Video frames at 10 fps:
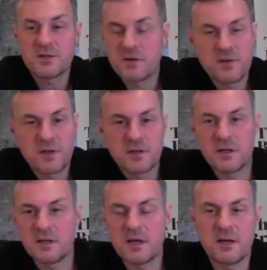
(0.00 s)
Is there
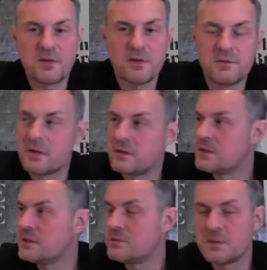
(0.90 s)
anything you've done
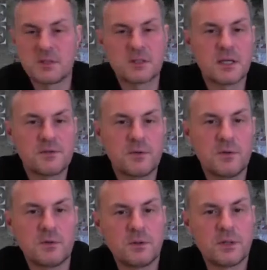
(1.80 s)
this year that's been
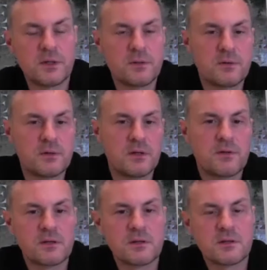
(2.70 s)
successful, or that you
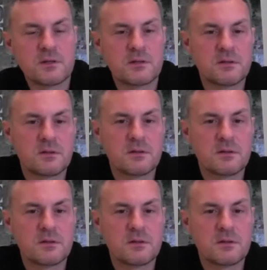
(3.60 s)
think that's